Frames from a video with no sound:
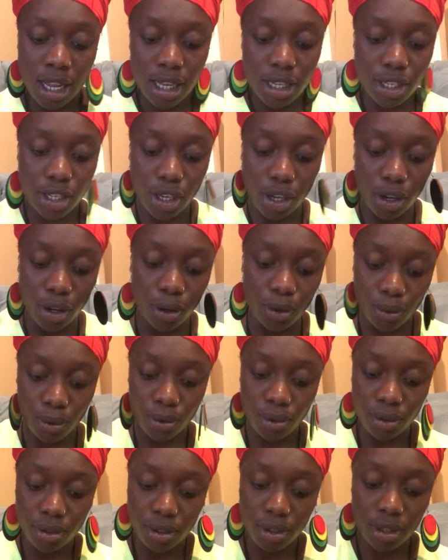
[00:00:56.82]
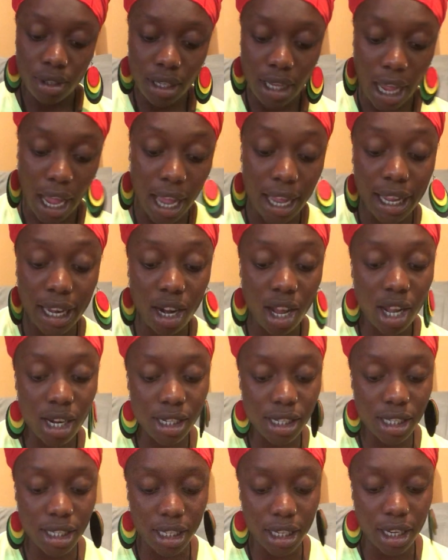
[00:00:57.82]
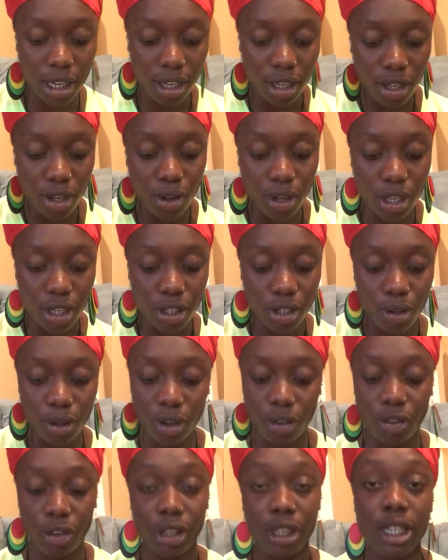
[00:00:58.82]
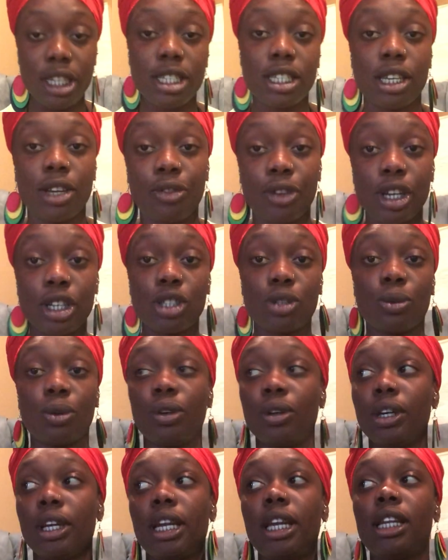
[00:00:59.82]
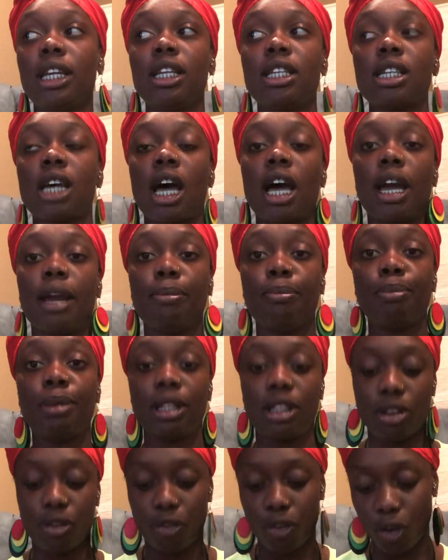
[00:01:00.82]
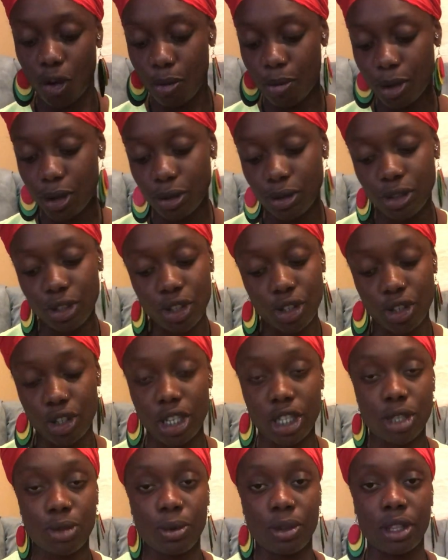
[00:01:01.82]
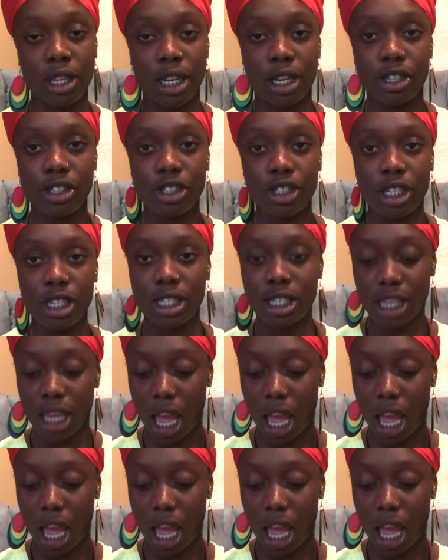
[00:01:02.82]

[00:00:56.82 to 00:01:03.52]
So, yeah, and honestly, you can do a releasing ritual at any time, but the full moon's just when the energy is